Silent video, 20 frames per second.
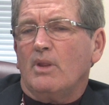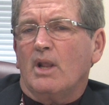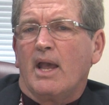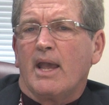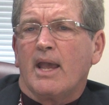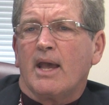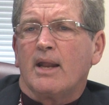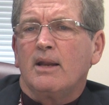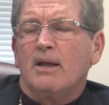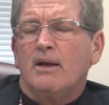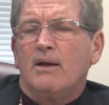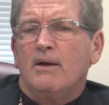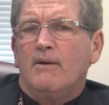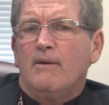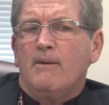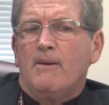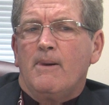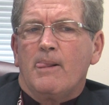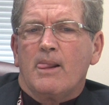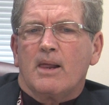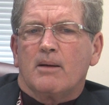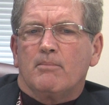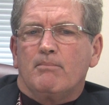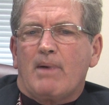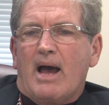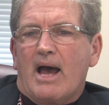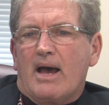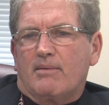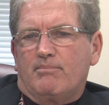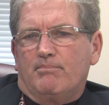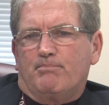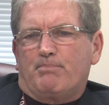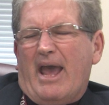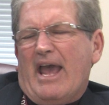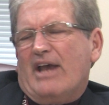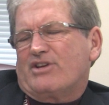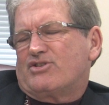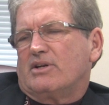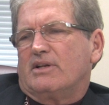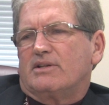And my
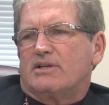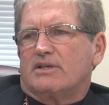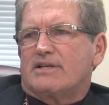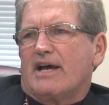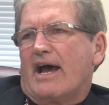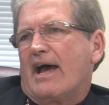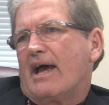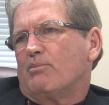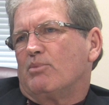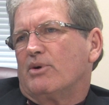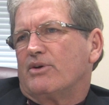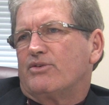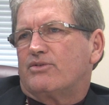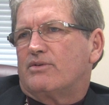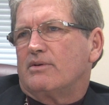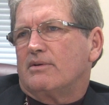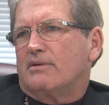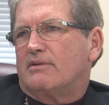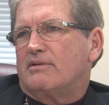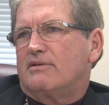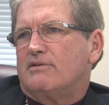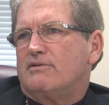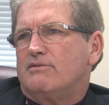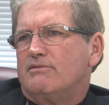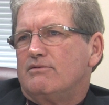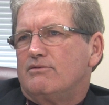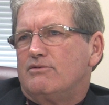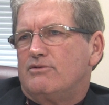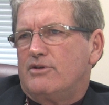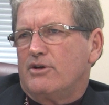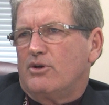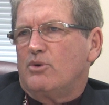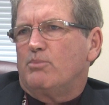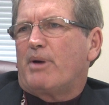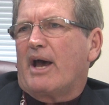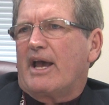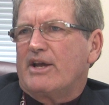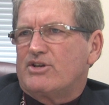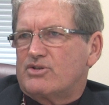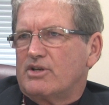passion at the time was to do
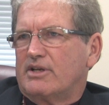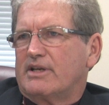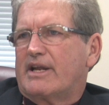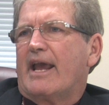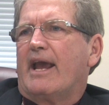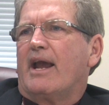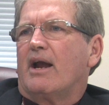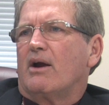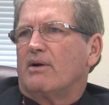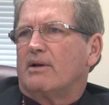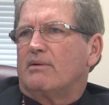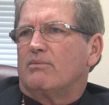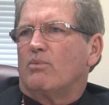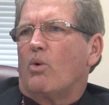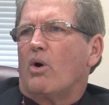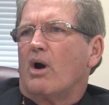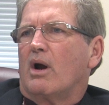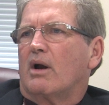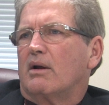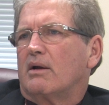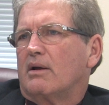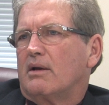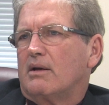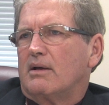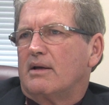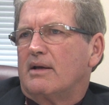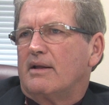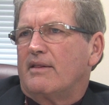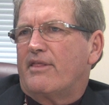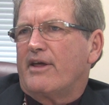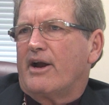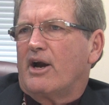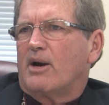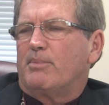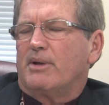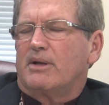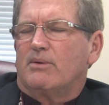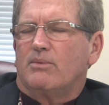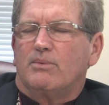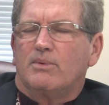patient care and work in
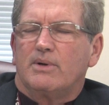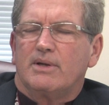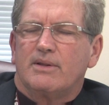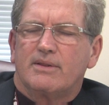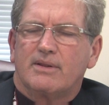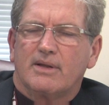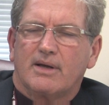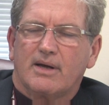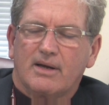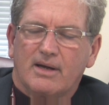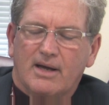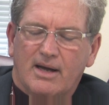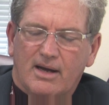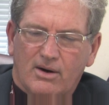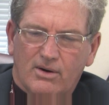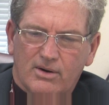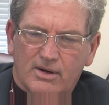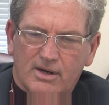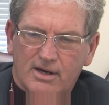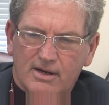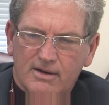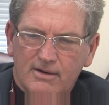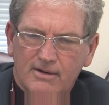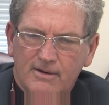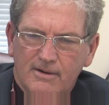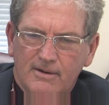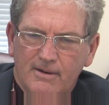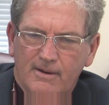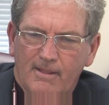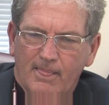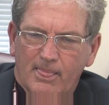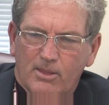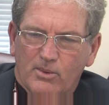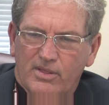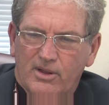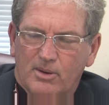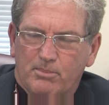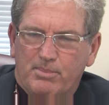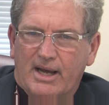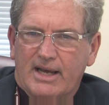therapy with our
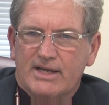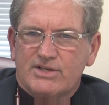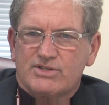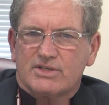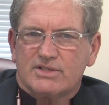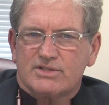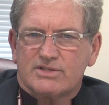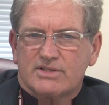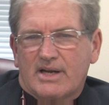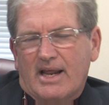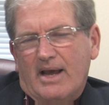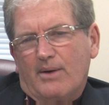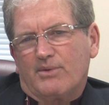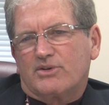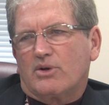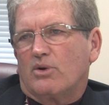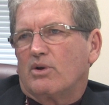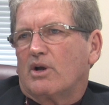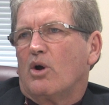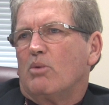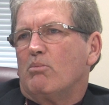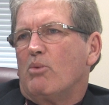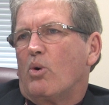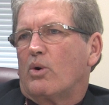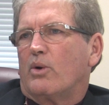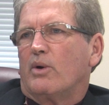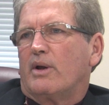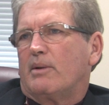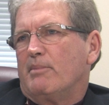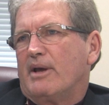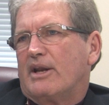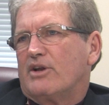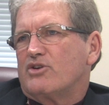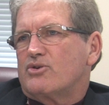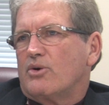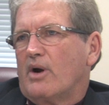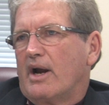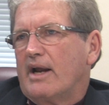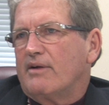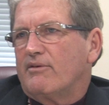patients, and I was going to go more to
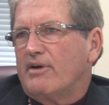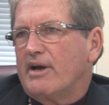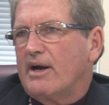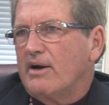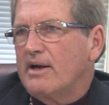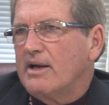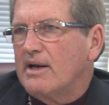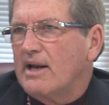administrative area.